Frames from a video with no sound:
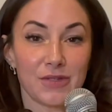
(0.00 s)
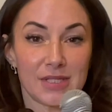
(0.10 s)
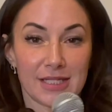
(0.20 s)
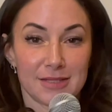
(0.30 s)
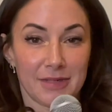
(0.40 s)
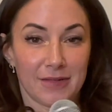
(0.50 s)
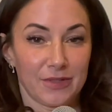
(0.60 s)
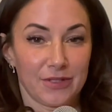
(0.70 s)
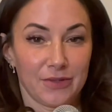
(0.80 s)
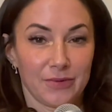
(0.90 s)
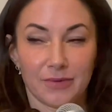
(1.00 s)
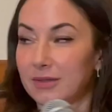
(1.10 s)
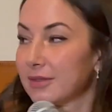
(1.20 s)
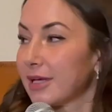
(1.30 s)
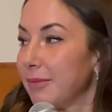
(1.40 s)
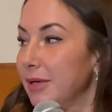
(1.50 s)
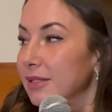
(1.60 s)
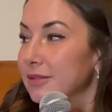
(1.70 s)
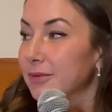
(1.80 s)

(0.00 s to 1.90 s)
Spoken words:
you said to me when you came in.